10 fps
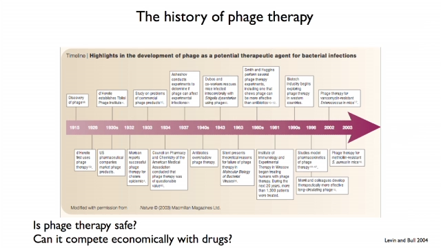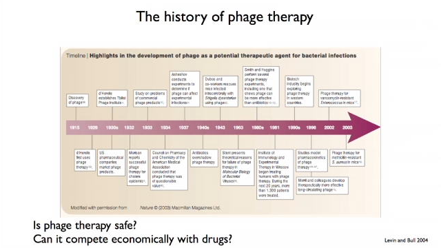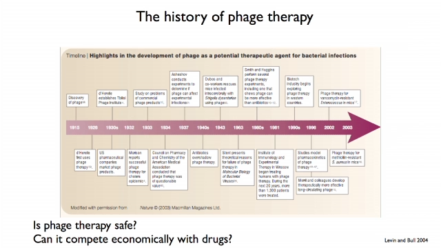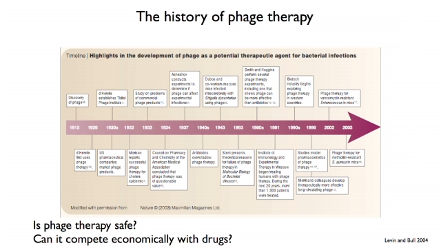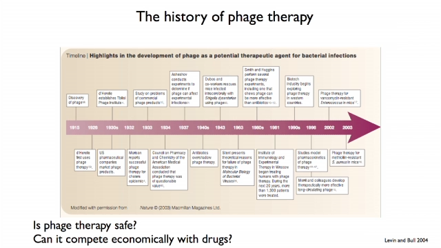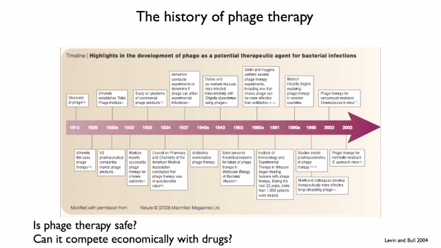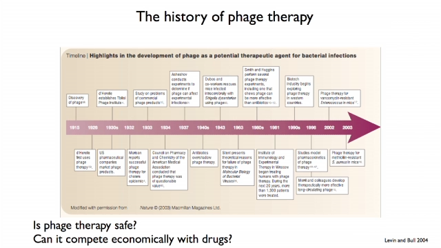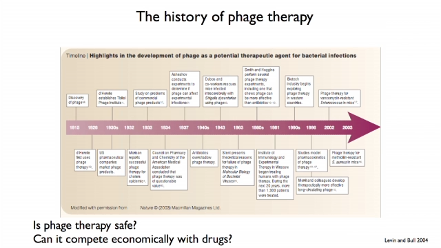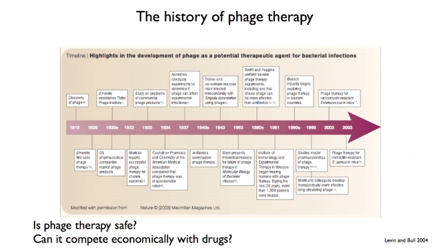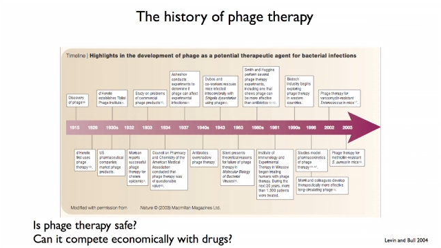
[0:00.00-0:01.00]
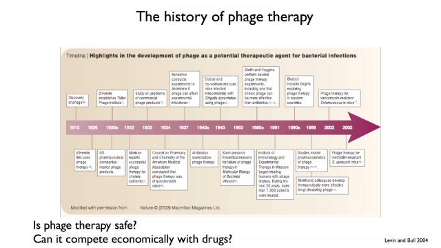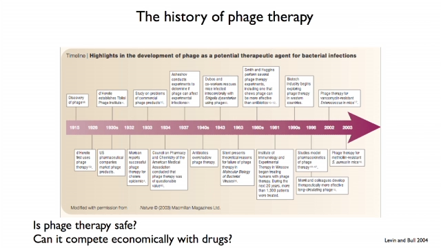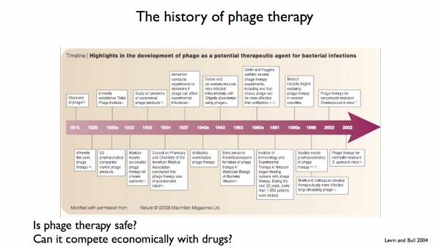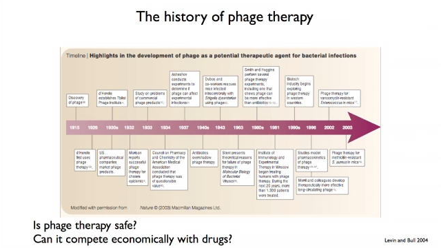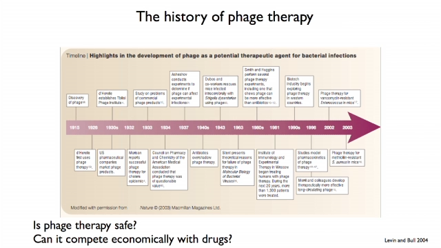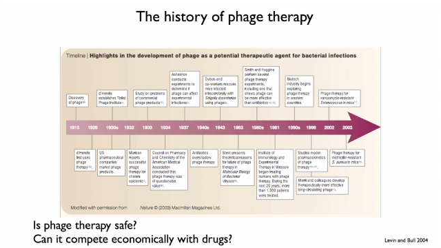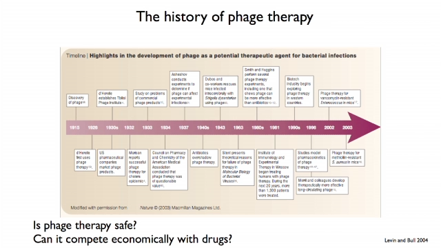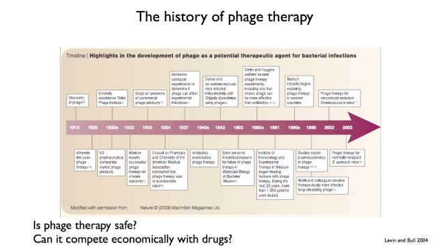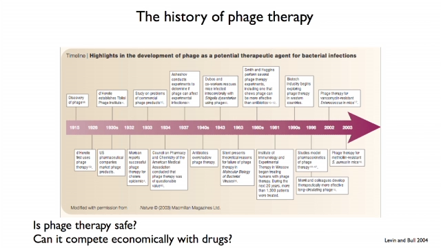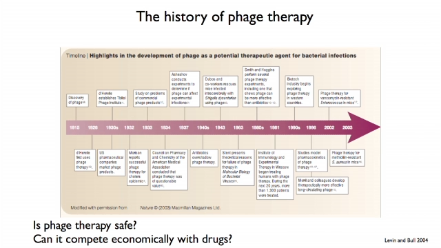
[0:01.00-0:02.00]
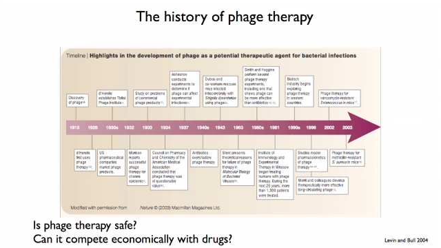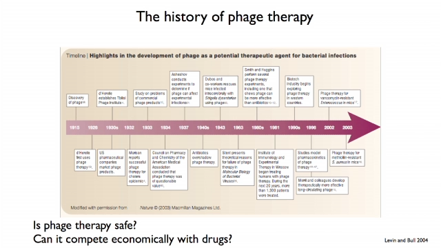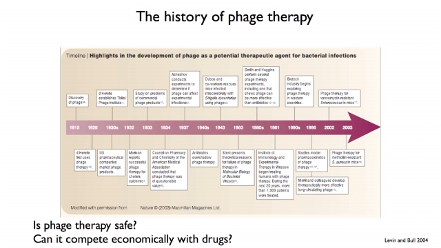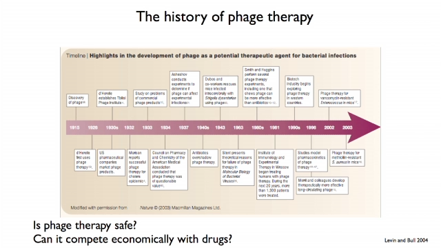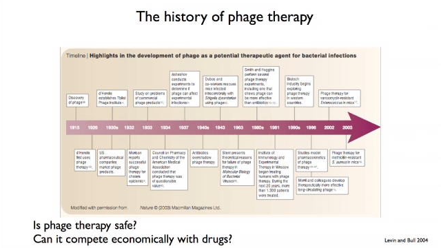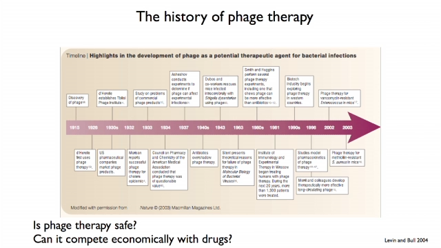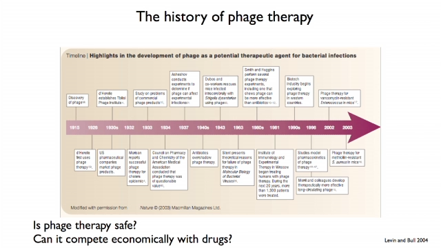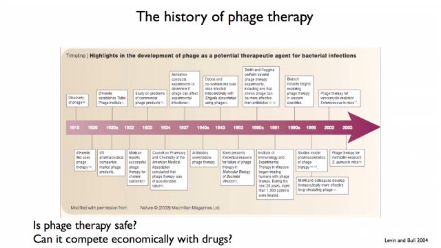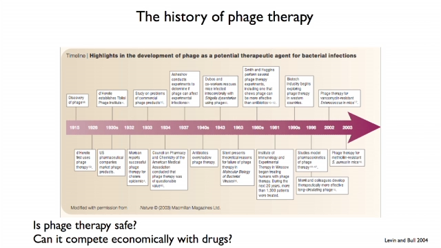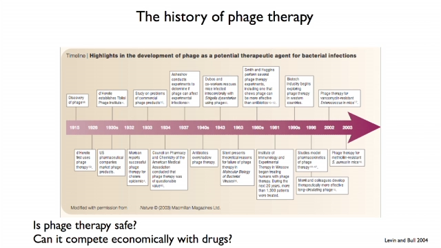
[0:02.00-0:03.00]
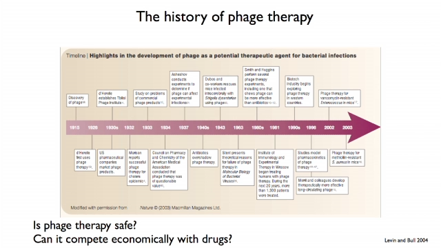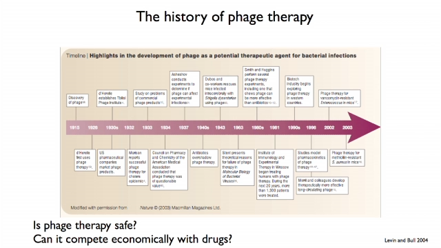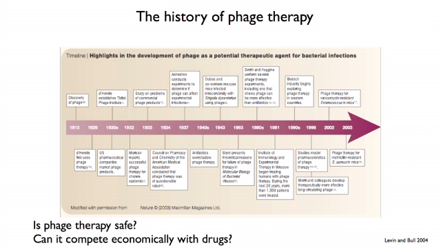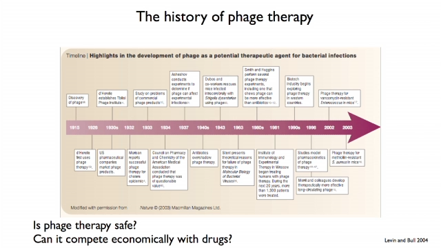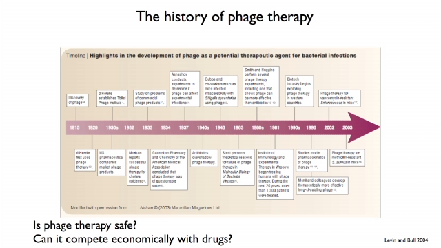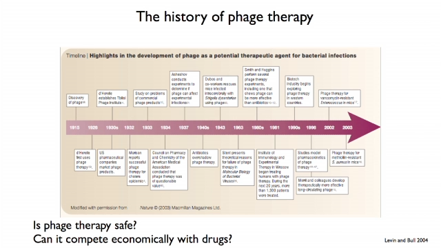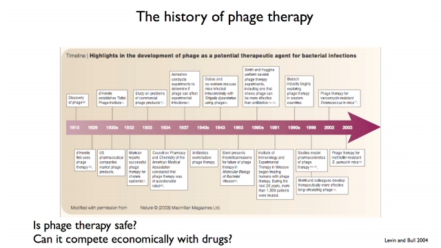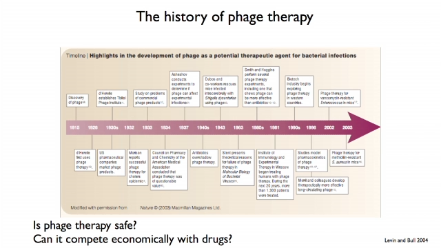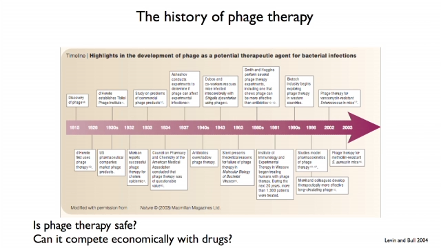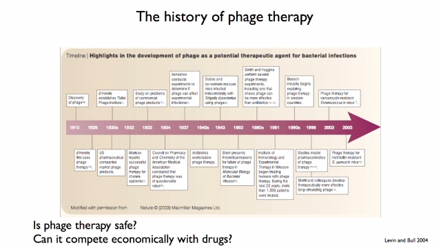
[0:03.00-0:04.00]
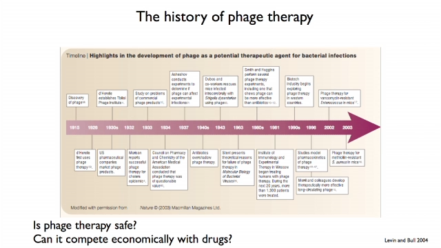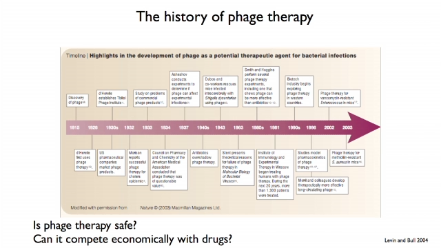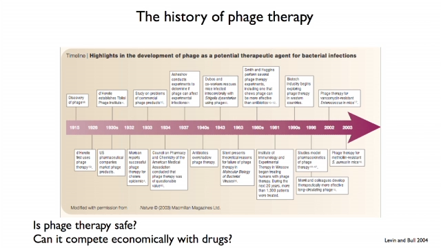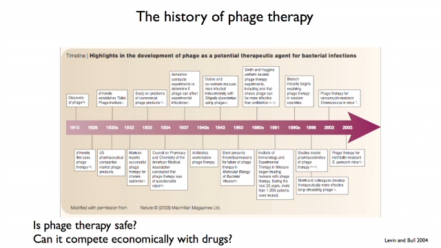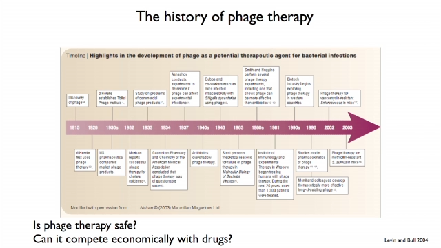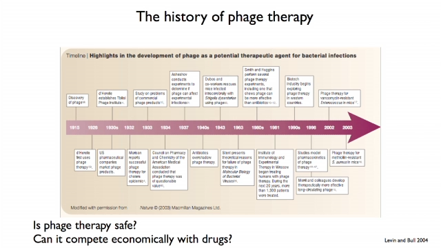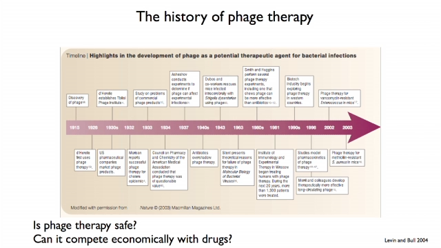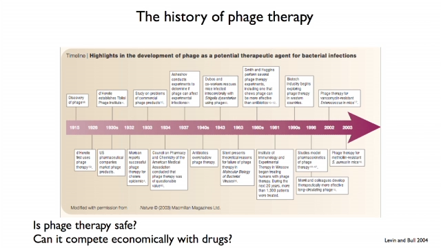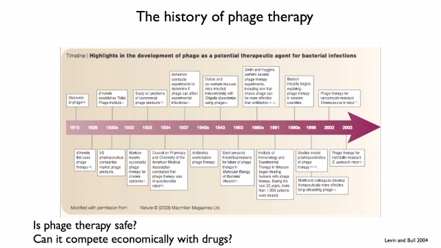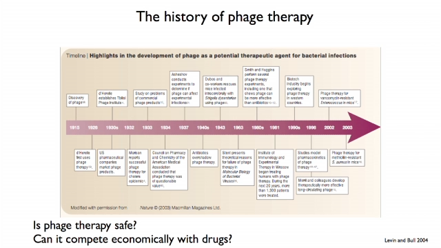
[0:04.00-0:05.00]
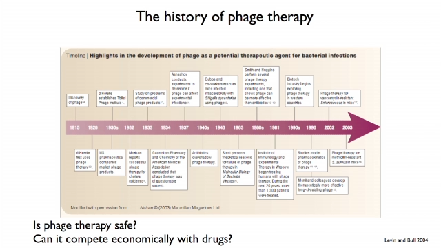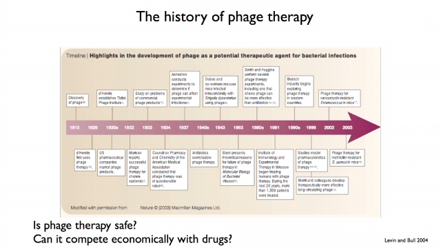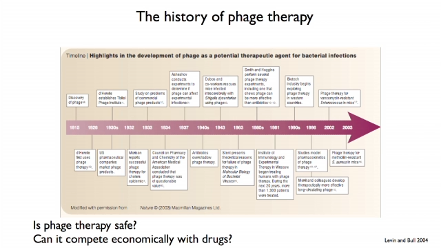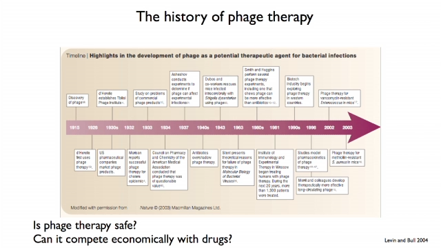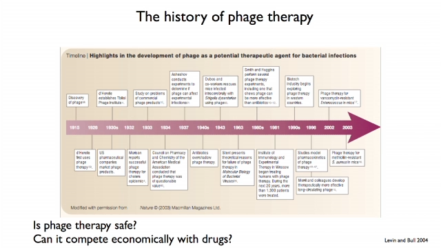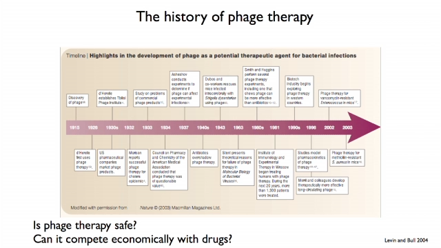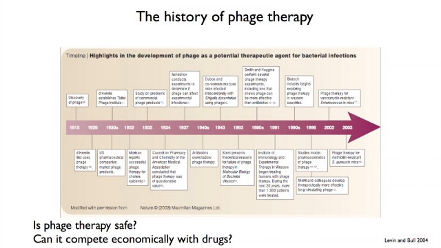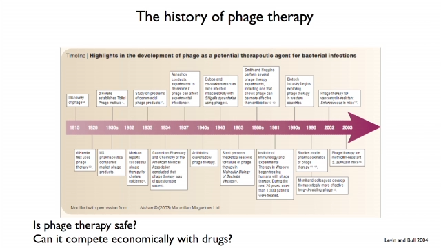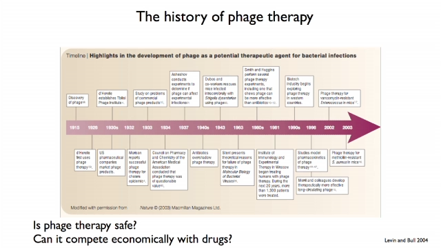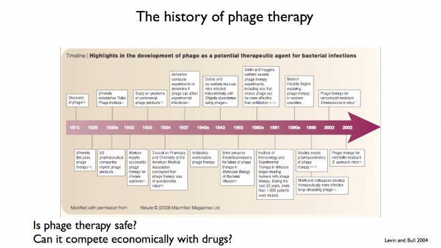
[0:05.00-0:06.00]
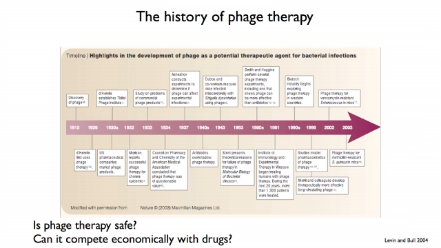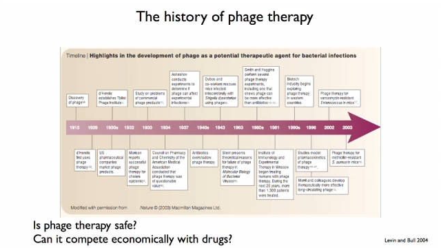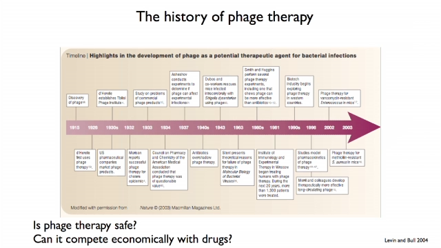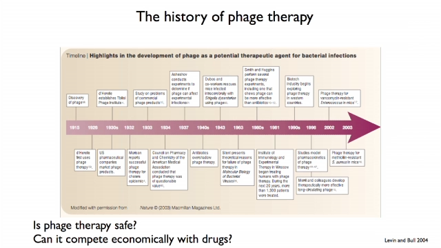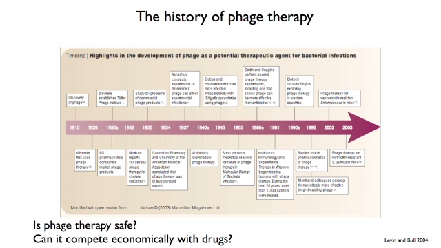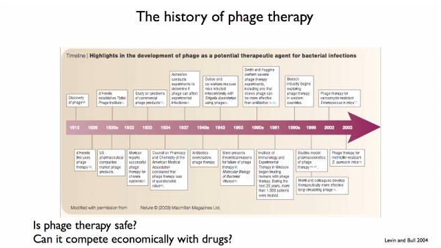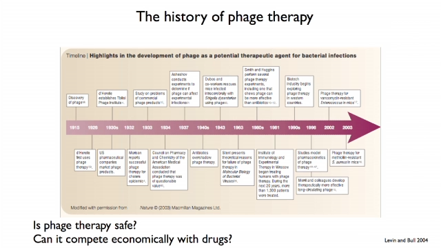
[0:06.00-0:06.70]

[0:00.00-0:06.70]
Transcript: (no speaker visible)